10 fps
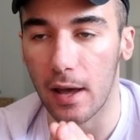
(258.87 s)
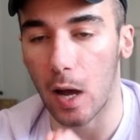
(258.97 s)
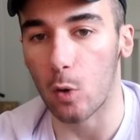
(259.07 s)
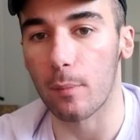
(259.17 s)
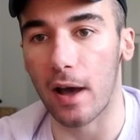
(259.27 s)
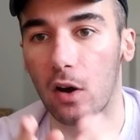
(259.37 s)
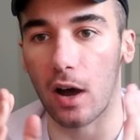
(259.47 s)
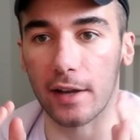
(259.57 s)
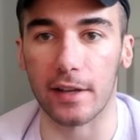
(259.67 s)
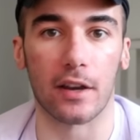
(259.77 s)
How about
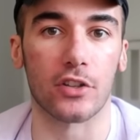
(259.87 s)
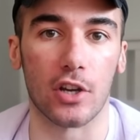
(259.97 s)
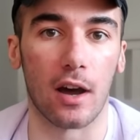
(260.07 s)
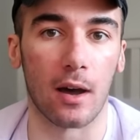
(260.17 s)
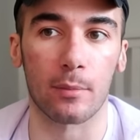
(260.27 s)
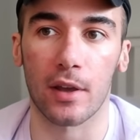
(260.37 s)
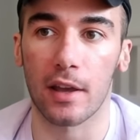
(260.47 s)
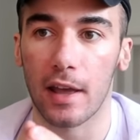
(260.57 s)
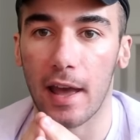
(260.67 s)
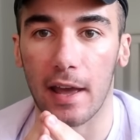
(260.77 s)
I get a job
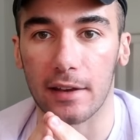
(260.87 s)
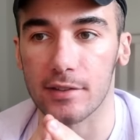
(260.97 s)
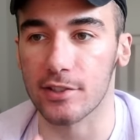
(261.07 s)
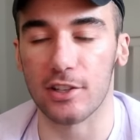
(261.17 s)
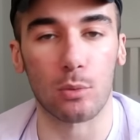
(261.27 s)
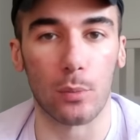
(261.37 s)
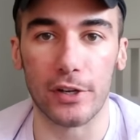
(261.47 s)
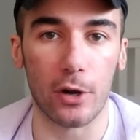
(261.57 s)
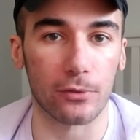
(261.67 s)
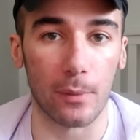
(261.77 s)
and see where we
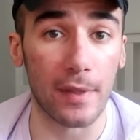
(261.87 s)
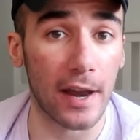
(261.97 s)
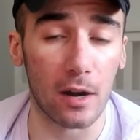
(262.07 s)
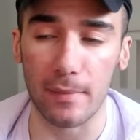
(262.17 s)
go from there.